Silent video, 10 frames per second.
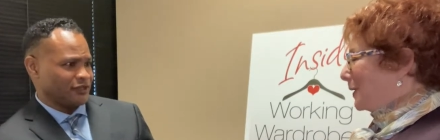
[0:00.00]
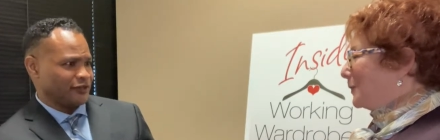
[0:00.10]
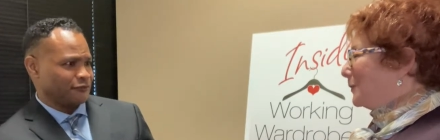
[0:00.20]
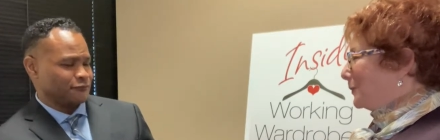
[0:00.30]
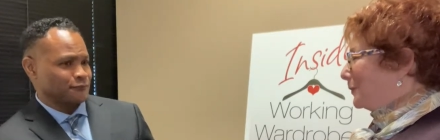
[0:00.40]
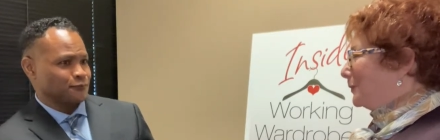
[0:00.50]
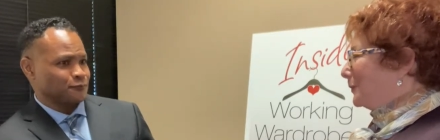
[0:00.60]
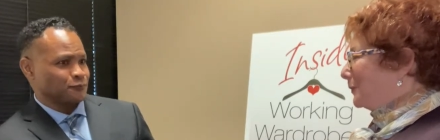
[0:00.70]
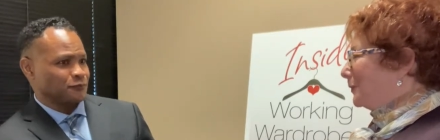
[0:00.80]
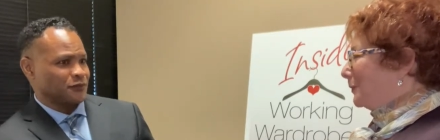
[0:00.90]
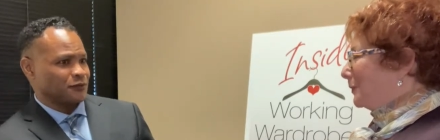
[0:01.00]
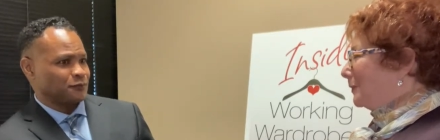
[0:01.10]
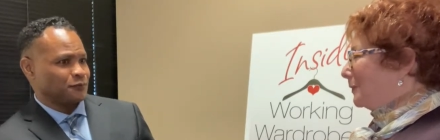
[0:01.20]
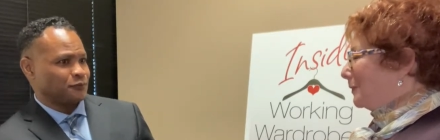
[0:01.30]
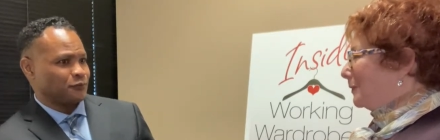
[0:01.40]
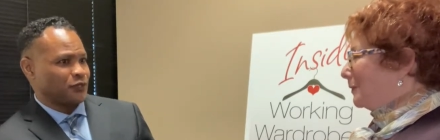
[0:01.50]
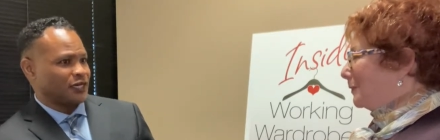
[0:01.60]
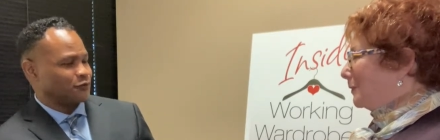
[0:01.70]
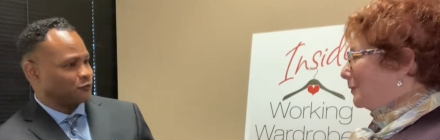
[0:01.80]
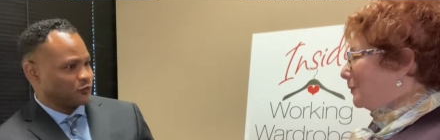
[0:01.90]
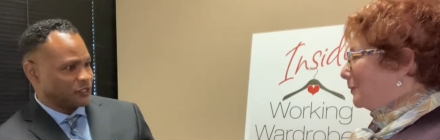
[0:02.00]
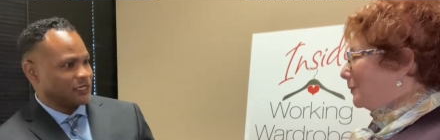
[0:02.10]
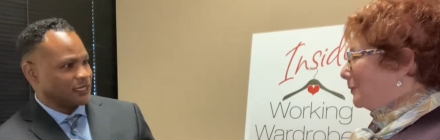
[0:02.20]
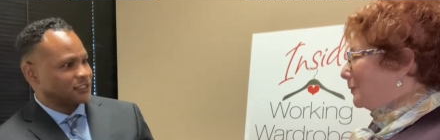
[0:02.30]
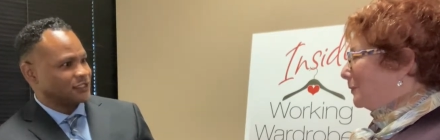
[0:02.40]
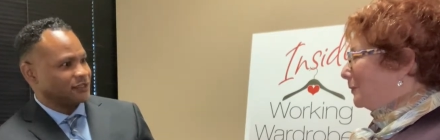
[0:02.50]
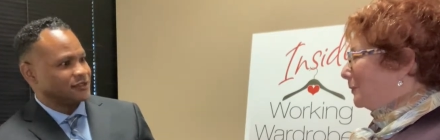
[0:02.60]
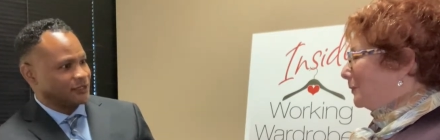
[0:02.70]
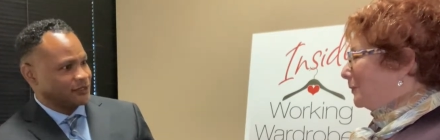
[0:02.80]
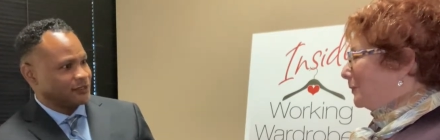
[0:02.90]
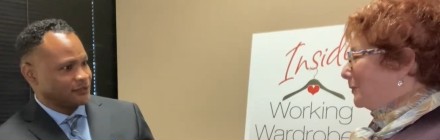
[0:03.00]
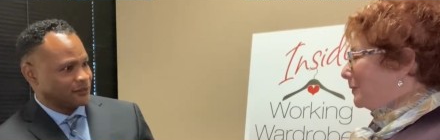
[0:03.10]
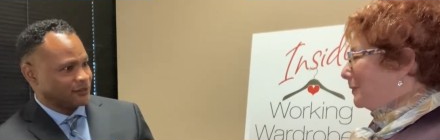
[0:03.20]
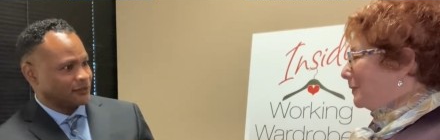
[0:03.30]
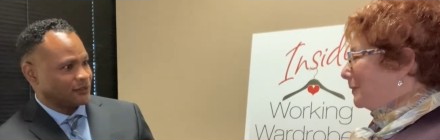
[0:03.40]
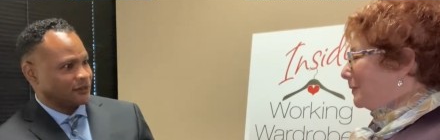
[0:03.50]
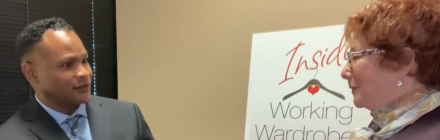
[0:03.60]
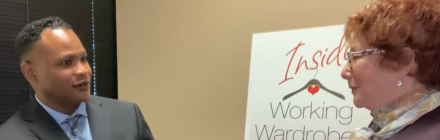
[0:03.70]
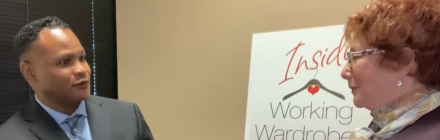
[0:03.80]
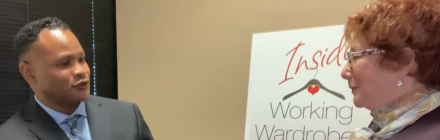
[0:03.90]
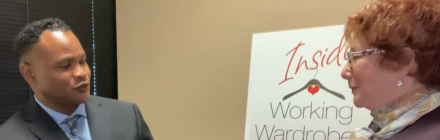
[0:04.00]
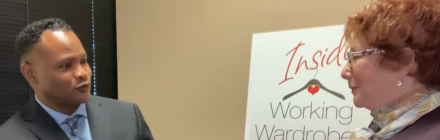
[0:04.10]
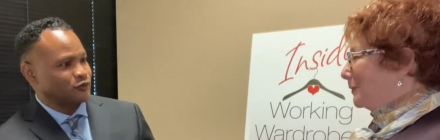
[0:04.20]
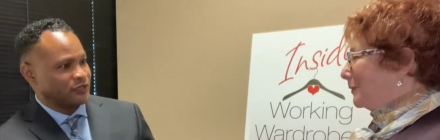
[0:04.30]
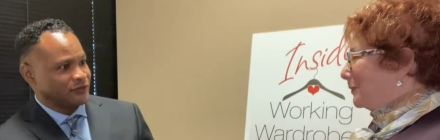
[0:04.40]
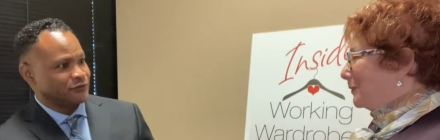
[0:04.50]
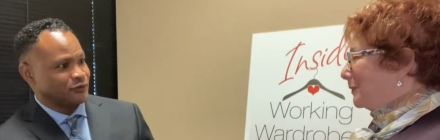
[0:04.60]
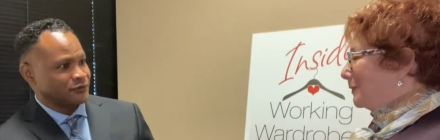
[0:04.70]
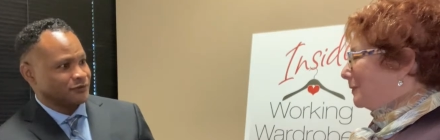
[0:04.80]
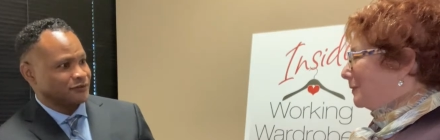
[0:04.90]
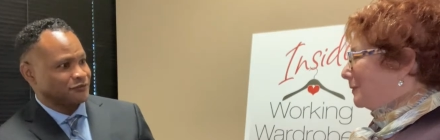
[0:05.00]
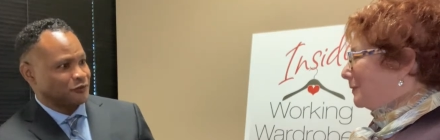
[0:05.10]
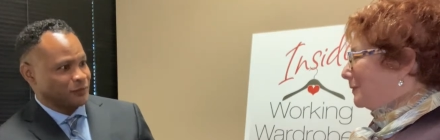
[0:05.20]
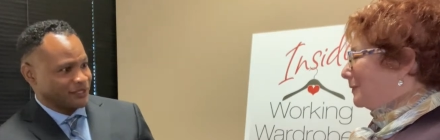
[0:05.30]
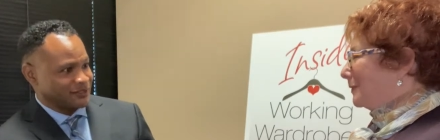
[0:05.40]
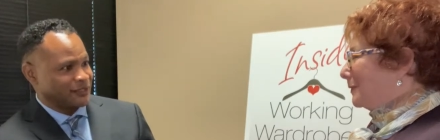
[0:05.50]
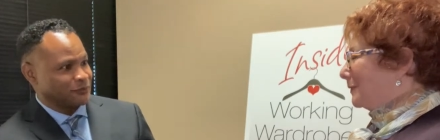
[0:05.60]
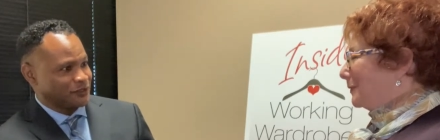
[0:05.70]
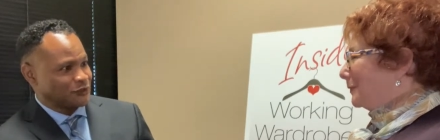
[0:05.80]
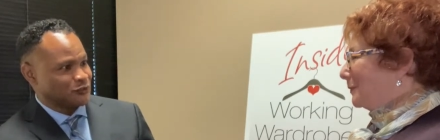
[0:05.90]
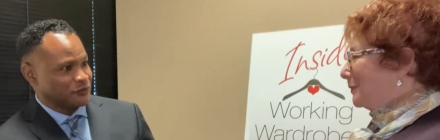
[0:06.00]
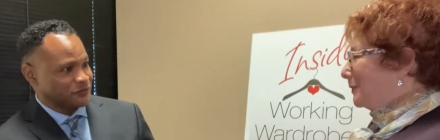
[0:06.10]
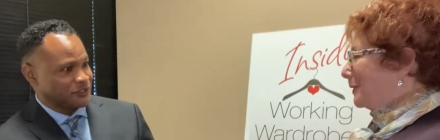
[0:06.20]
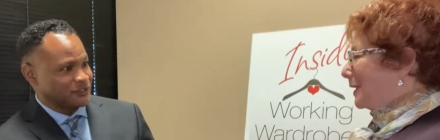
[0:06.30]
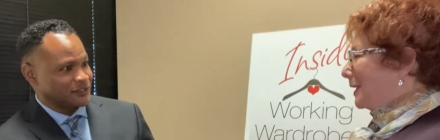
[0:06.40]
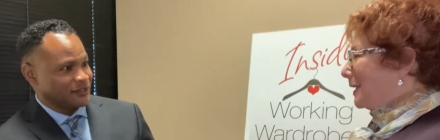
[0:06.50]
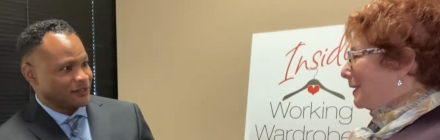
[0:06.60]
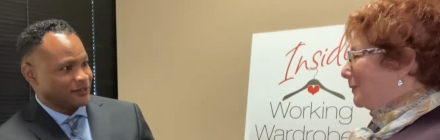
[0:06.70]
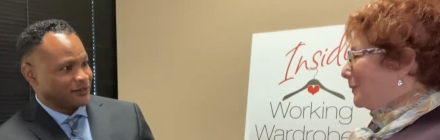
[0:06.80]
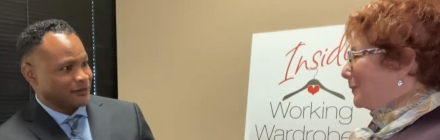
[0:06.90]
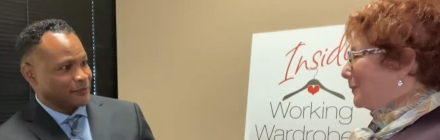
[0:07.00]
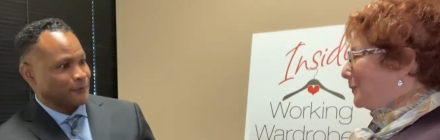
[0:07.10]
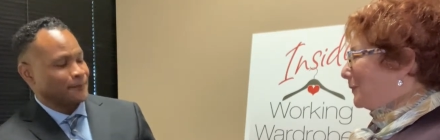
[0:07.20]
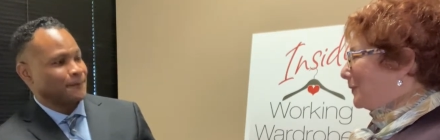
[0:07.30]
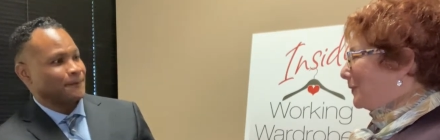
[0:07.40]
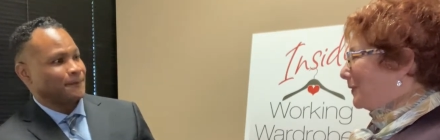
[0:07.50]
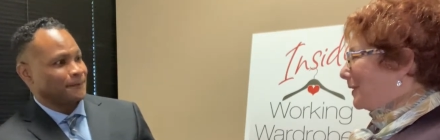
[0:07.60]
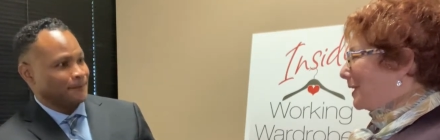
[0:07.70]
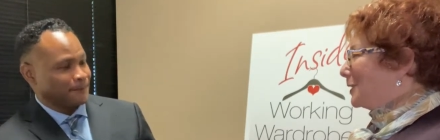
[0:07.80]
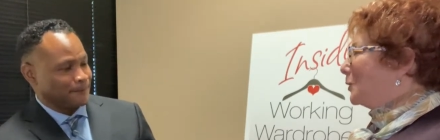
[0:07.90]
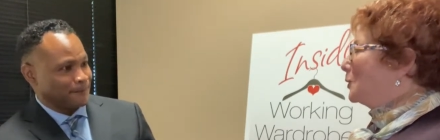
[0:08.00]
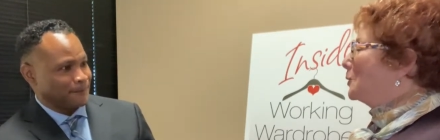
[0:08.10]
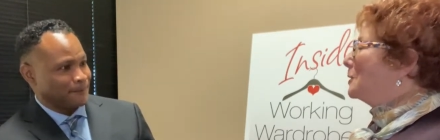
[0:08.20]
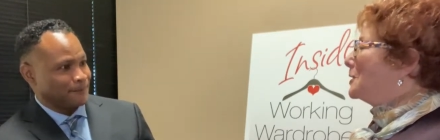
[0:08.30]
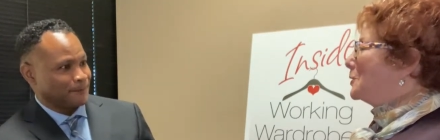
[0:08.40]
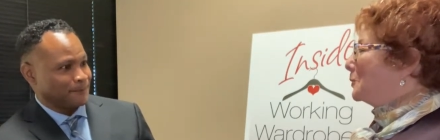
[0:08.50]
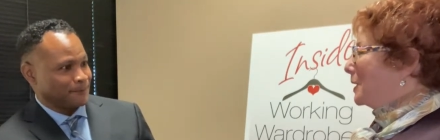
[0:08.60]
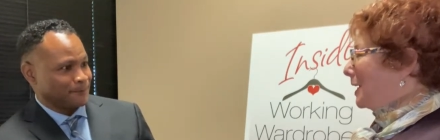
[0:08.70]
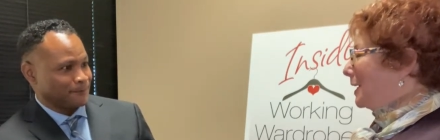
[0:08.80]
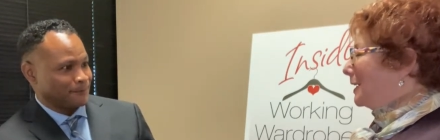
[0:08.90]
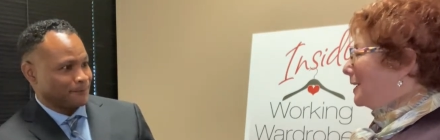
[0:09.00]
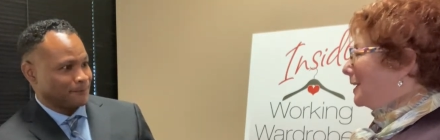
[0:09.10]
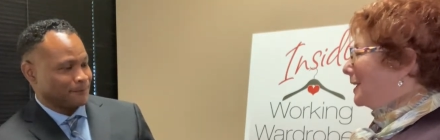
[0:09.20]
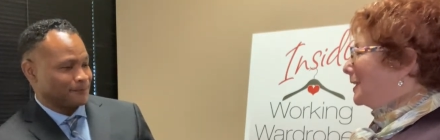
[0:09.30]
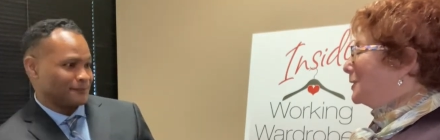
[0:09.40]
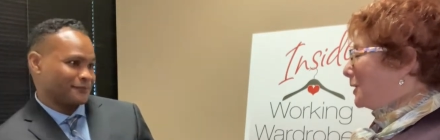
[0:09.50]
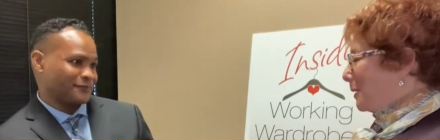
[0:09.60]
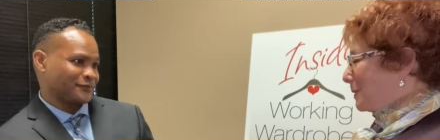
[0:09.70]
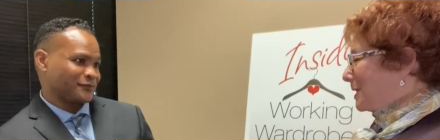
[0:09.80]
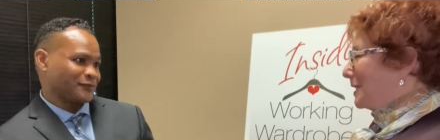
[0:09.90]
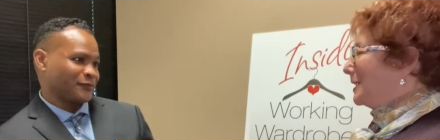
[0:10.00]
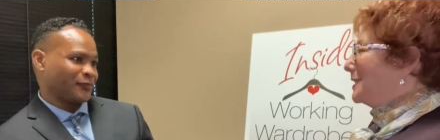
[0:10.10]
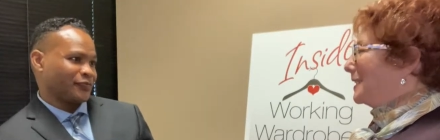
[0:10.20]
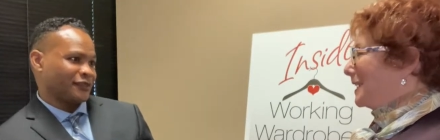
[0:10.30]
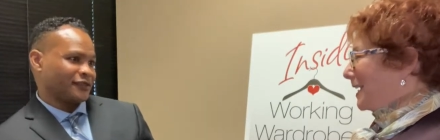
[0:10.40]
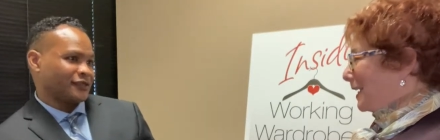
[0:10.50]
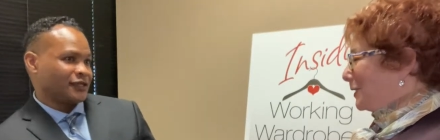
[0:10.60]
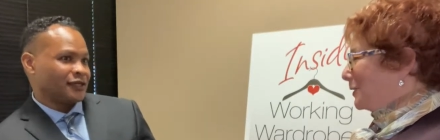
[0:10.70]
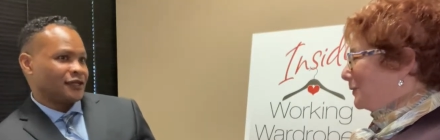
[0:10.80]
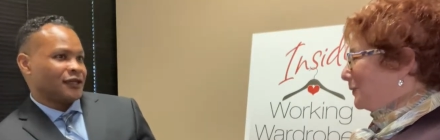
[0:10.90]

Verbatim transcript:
Speaker 1: life. But I would not change anything. I am so grateful for my time in the
Speaker 2: service. So, who is Duane Thompson today?